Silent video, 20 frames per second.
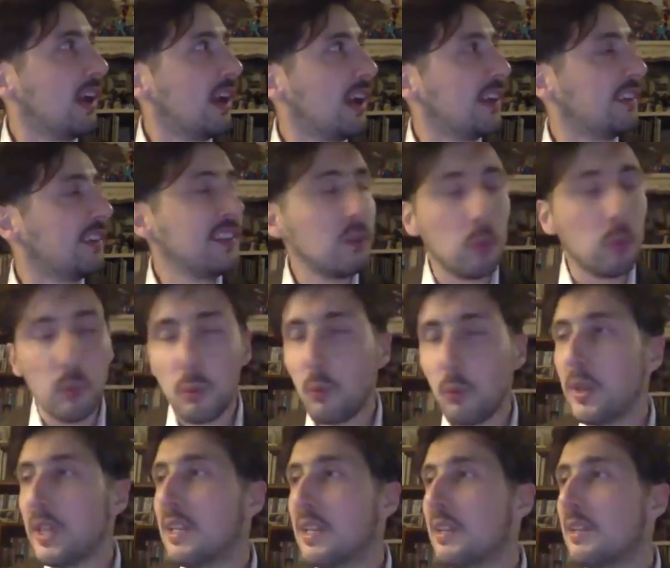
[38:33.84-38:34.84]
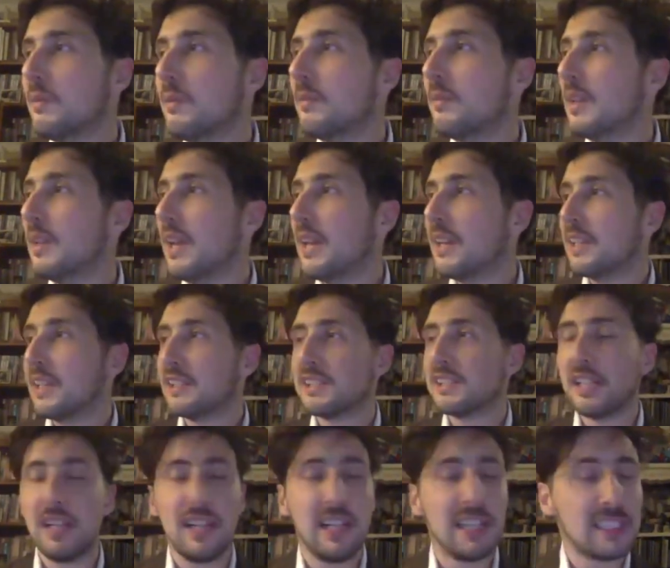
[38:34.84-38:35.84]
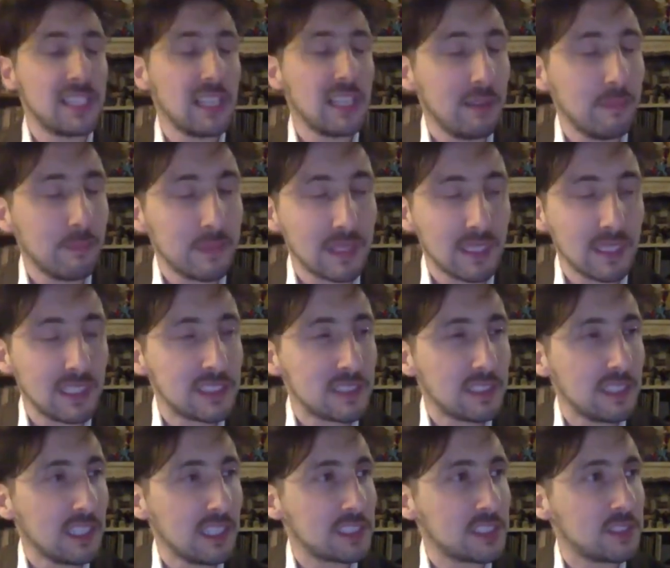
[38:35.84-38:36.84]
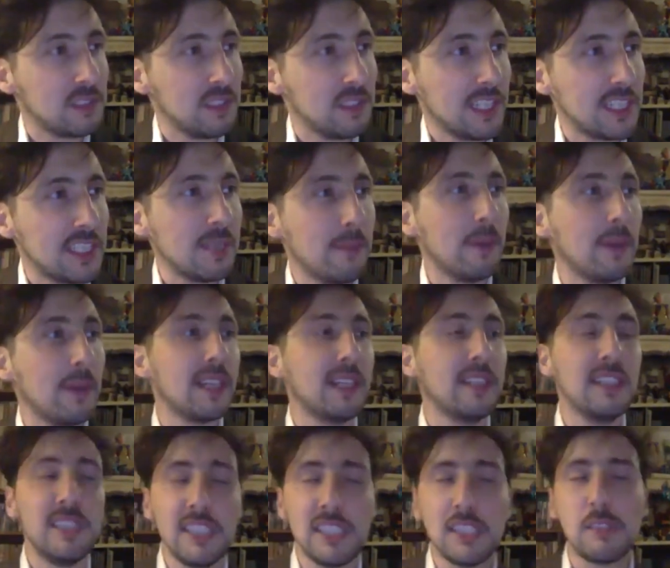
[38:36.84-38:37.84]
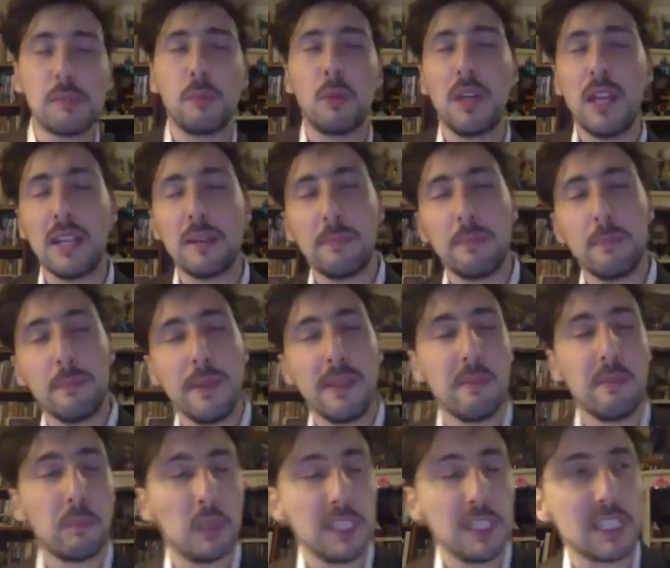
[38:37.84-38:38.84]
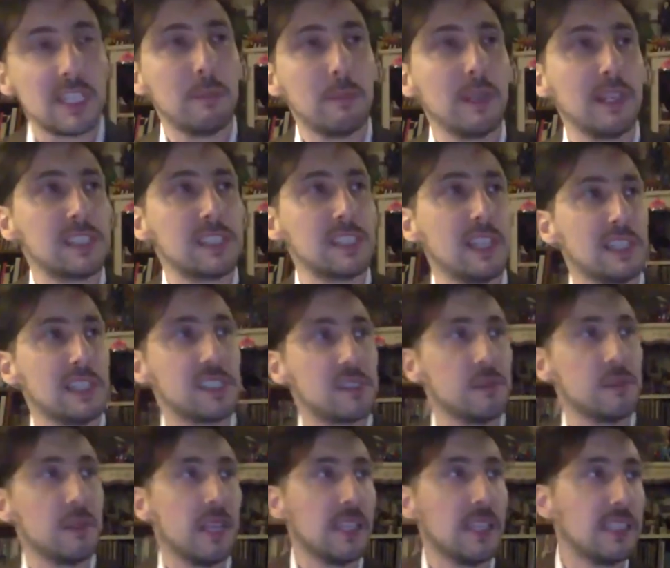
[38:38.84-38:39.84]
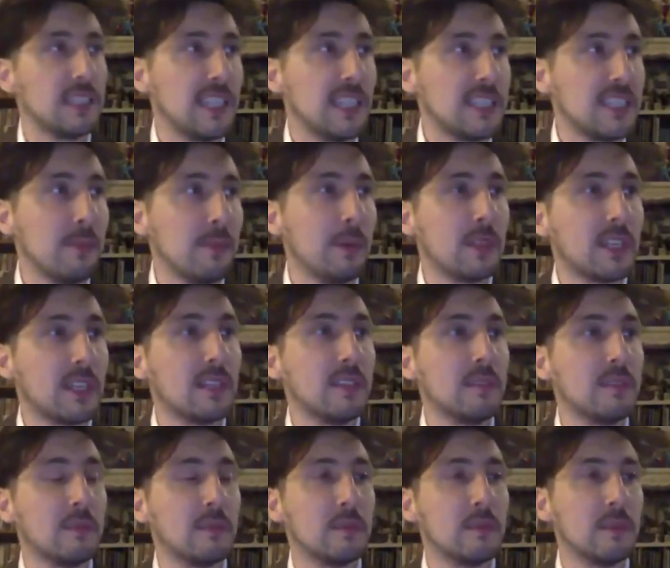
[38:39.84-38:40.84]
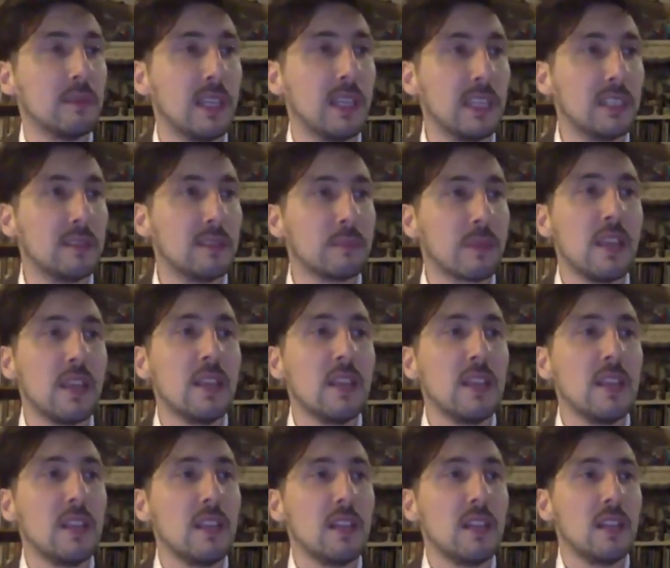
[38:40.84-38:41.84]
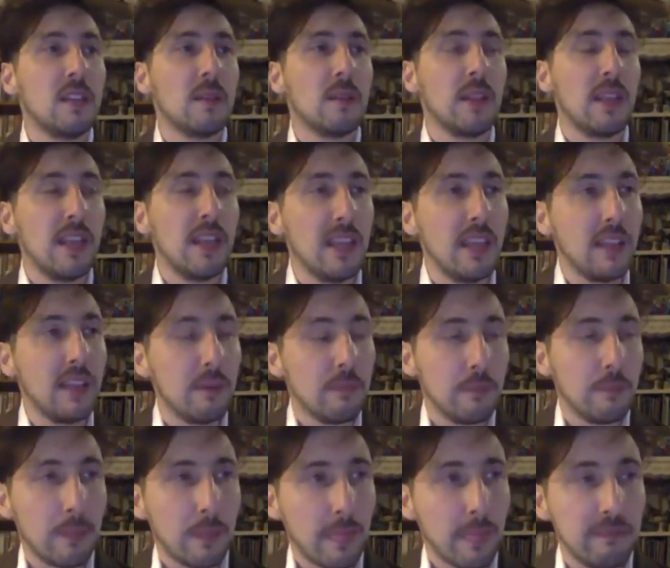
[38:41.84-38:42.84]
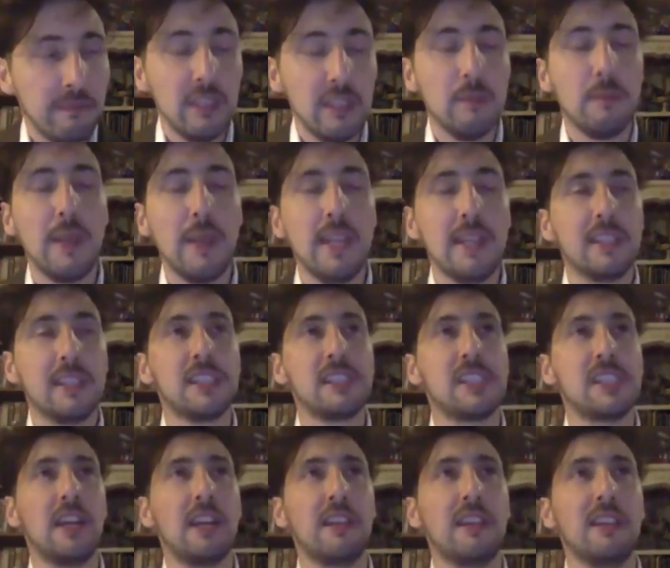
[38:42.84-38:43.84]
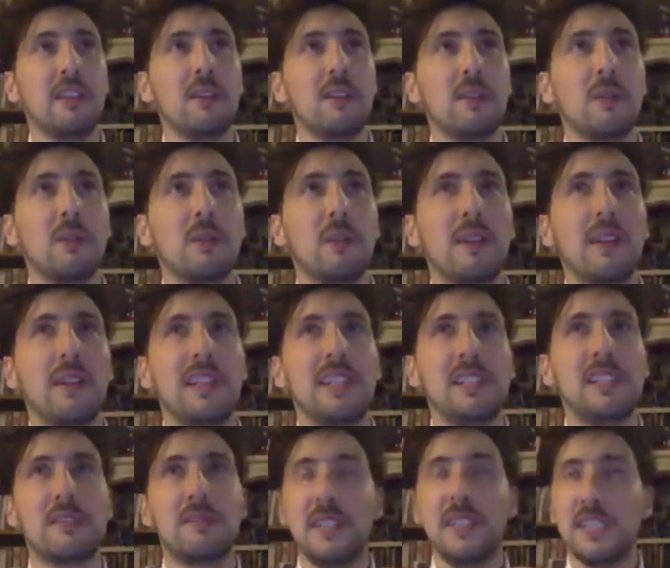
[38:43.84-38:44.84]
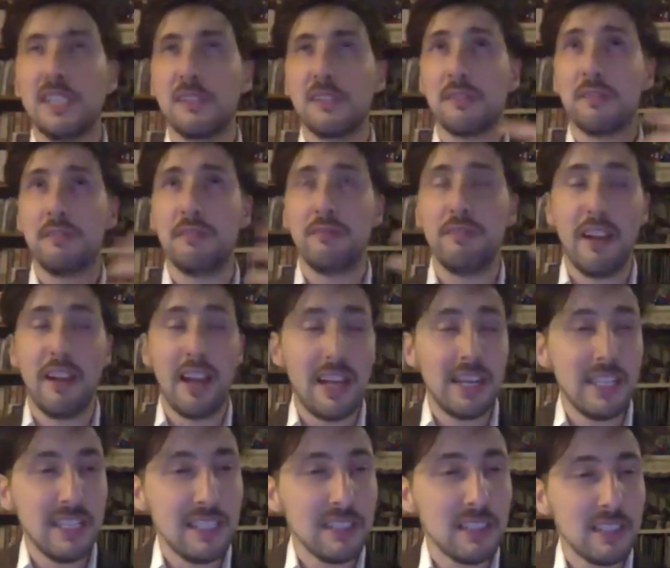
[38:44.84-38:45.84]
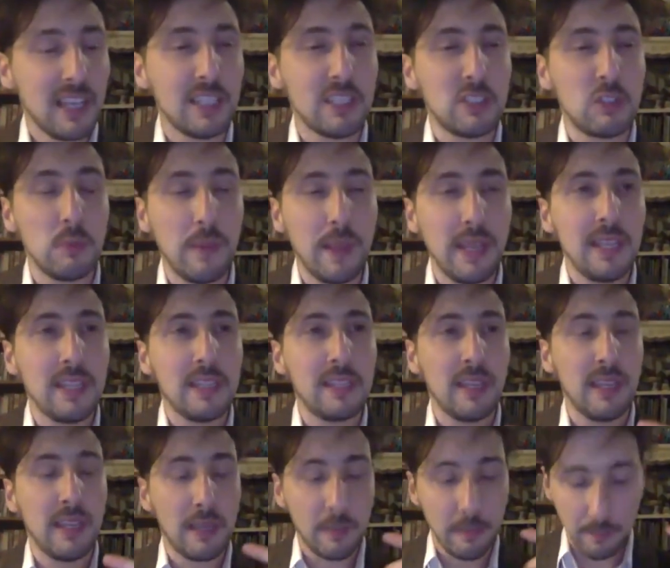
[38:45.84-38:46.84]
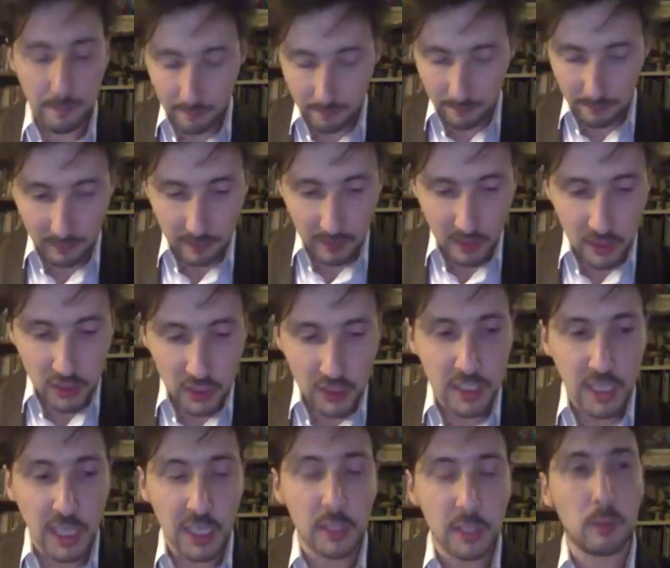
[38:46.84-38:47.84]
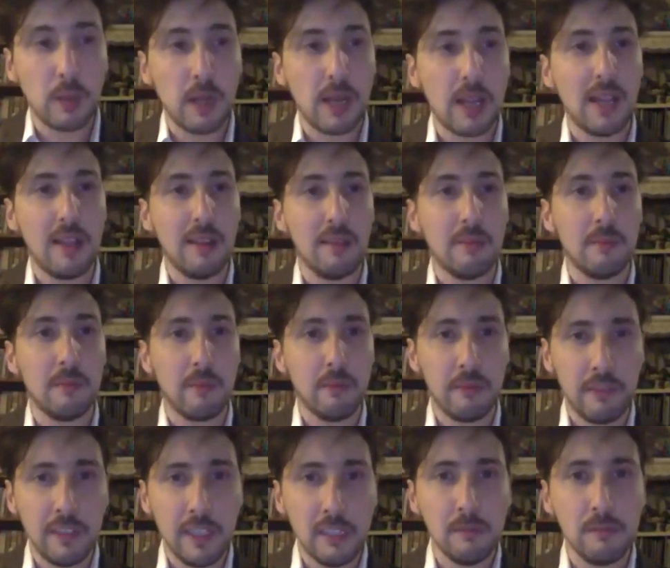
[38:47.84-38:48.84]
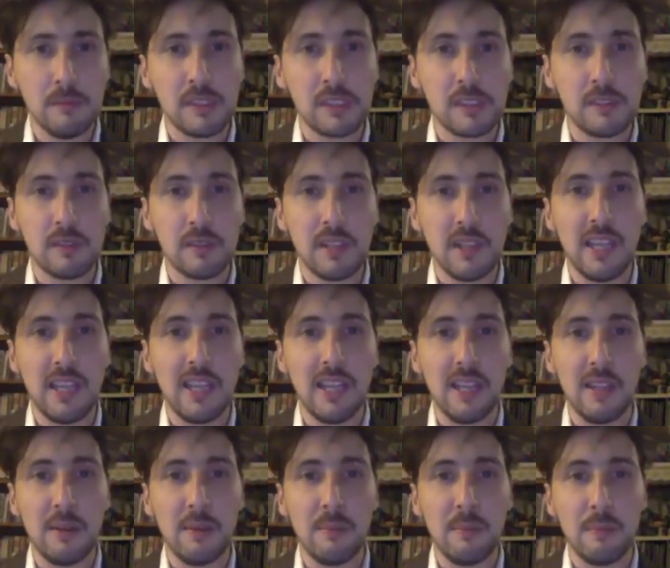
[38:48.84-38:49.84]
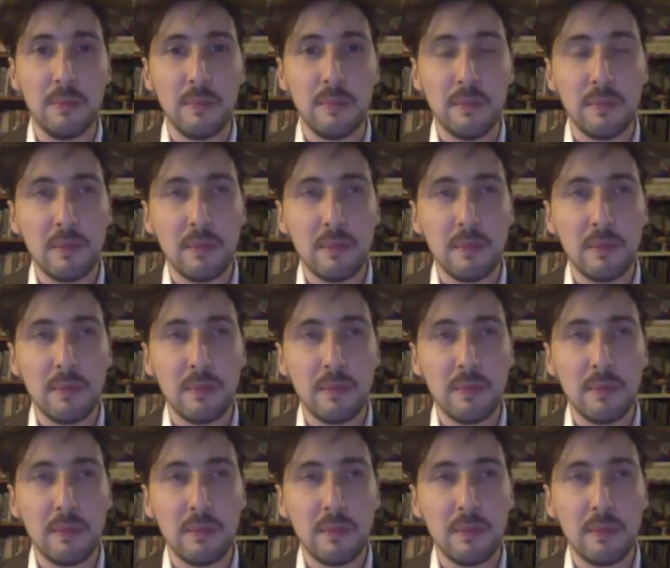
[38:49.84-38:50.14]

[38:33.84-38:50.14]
I think we like as a as a as, as, Latin American. This is more like maybe political, but as as like Latin American like um, filmmakers, I think it's it's funny like to make um, genre films um,